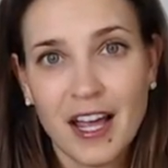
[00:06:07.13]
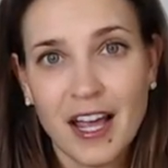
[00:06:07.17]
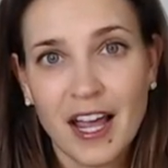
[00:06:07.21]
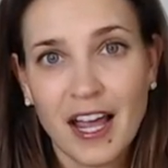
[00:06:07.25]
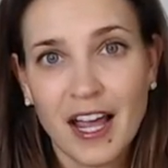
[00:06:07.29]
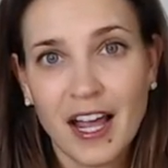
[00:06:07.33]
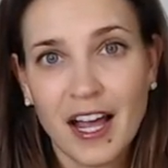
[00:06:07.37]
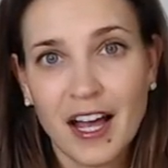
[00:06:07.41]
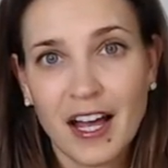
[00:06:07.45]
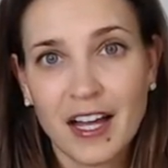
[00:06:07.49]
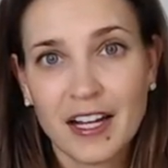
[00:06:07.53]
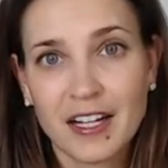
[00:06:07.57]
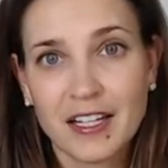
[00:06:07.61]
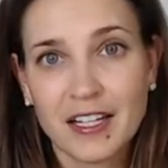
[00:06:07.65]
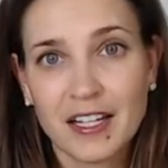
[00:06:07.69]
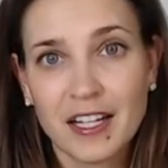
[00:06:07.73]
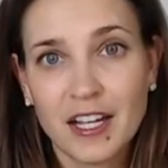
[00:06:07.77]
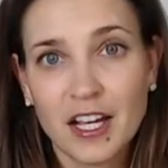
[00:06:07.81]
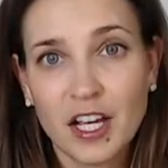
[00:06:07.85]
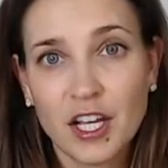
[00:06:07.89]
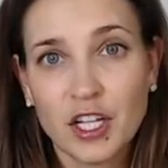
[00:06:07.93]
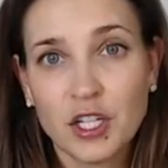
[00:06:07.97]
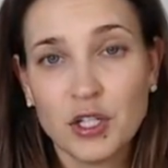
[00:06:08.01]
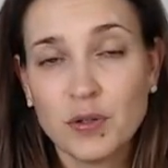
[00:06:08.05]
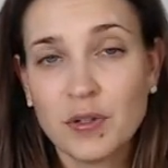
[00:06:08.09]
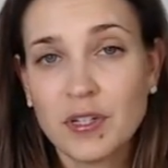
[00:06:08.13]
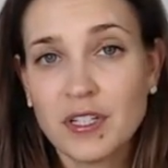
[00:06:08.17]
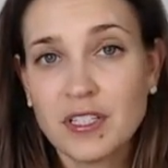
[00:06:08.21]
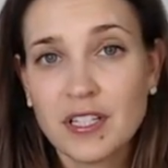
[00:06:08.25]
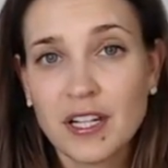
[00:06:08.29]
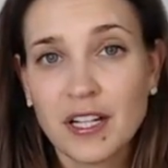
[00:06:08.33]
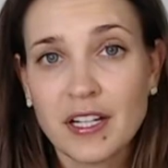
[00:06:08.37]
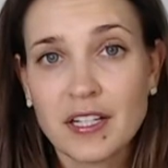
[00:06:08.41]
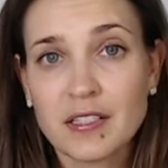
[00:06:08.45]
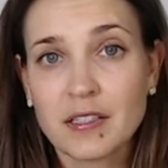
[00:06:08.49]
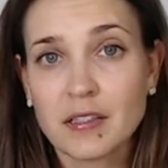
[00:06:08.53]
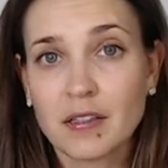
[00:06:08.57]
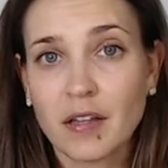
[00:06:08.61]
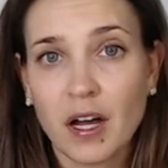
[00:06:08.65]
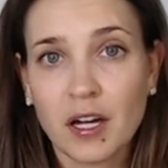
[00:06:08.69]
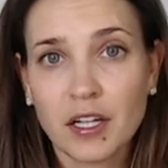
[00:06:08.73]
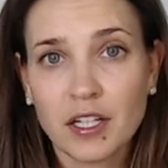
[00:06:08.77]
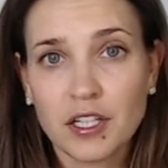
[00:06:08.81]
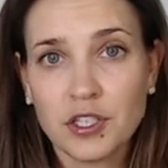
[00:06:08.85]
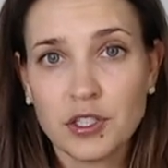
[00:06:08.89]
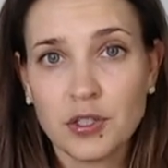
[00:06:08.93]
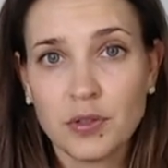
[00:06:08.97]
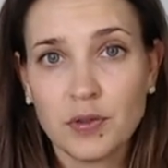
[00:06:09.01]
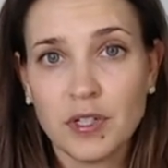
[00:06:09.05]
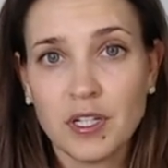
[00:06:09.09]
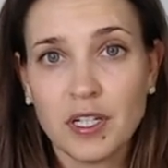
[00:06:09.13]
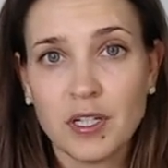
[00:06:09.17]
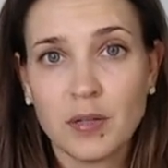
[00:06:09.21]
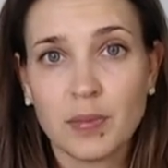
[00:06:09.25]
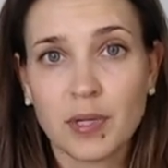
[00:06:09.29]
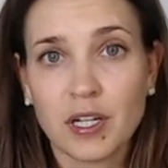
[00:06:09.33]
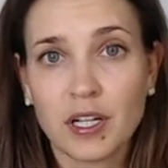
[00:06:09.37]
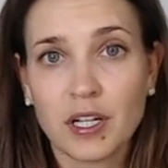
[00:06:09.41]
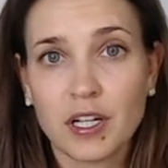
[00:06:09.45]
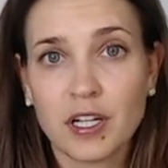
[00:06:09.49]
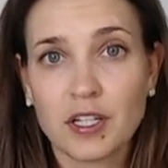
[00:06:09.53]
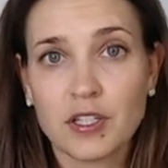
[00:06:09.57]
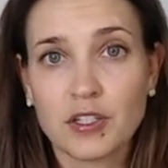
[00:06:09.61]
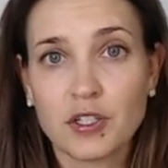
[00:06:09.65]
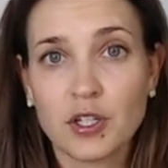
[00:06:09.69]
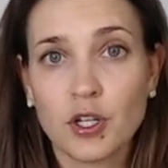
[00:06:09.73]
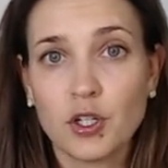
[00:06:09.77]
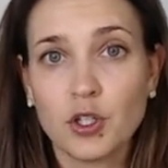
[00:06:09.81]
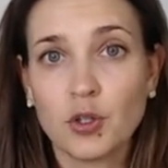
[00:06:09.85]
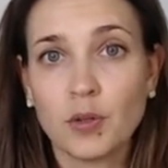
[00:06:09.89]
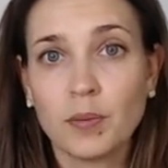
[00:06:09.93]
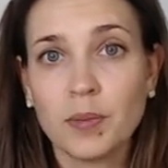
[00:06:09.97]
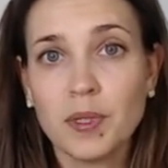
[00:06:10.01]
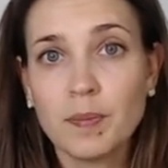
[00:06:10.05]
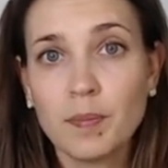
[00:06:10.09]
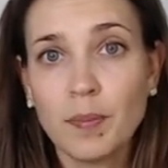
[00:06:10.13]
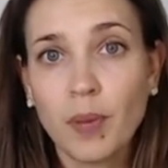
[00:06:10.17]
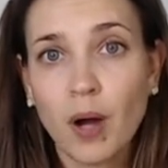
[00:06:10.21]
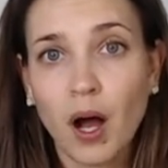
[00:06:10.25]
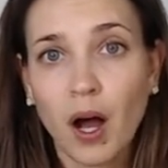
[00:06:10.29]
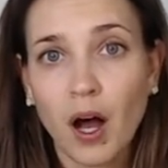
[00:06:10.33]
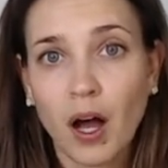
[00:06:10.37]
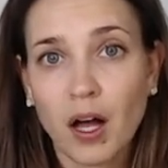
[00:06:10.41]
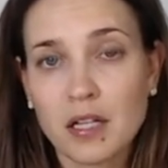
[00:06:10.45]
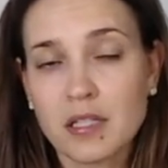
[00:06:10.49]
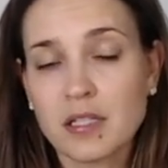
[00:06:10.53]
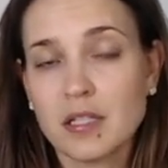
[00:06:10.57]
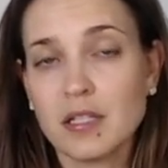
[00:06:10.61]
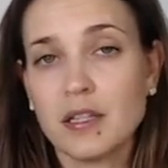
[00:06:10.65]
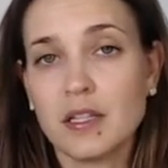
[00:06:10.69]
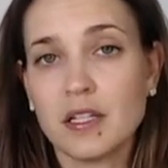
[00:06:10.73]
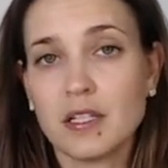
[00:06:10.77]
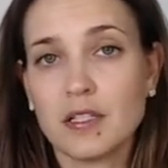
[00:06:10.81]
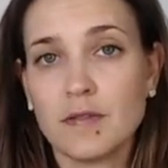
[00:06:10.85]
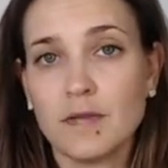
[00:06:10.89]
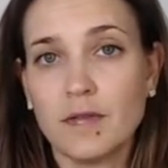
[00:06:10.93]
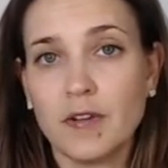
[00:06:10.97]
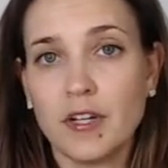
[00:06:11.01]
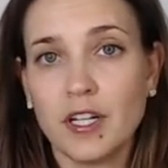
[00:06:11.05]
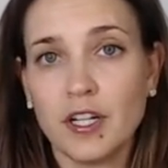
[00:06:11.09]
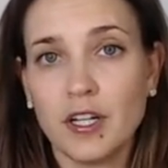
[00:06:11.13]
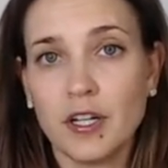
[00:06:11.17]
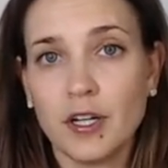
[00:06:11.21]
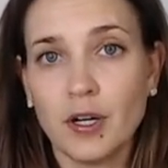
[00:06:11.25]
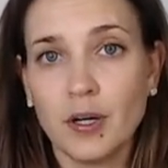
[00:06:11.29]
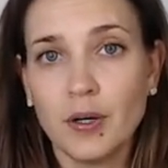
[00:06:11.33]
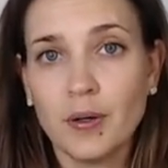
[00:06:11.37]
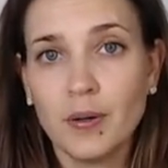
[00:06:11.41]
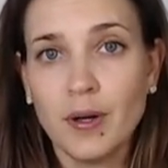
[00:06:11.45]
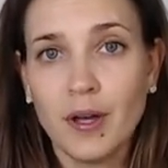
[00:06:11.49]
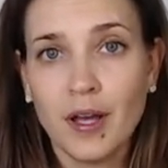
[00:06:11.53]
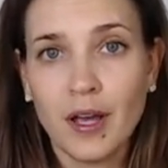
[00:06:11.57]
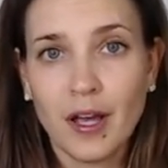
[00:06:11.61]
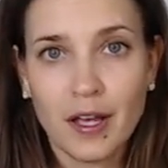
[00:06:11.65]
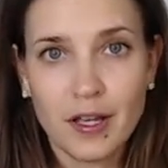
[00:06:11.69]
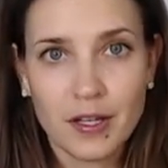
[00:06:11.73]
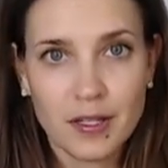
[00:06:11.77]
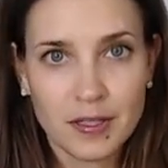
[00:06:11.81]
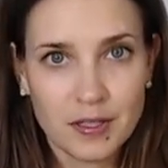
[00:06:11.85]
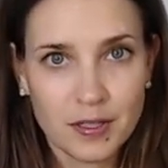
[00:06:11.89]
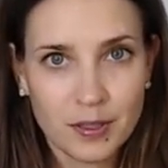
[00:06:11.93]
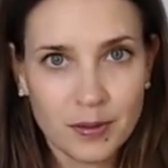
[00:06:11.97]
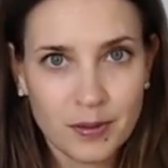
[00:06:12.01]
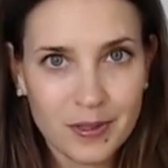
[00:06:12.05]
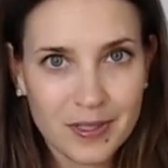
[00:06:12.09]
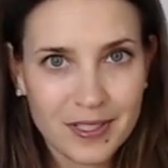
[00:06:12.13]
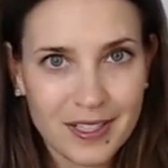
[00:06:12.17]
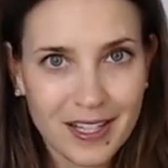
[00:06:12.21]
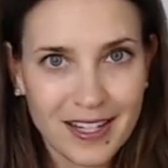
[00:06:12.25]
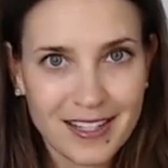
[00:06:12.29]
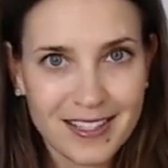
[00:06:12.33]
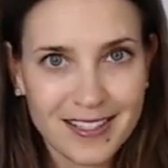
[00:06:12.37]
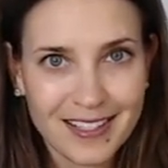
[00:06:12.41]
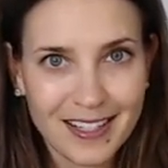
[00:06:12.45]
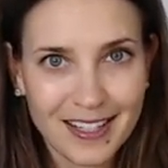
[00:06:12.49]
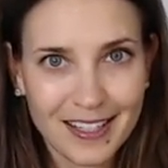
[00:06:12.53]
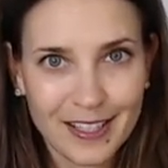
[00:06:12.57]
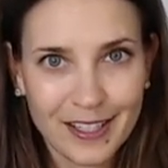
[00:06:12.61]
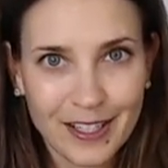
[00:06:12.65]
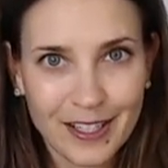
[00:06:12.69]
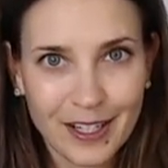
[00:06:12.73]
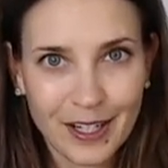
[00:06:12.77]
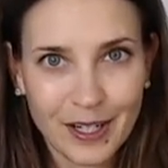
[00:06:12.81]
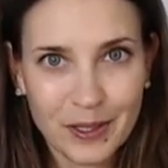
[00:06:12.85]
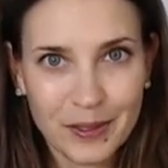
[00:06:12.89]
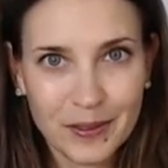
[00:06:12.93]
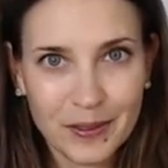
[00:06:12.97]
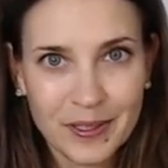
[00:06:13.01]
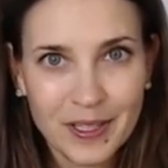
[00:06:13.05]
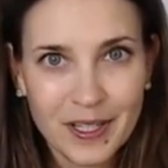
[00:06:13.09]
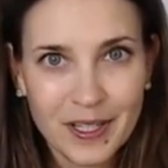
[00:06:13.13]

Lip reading: And you can take as long as you need because you'll be pausing this video as soon as I say go.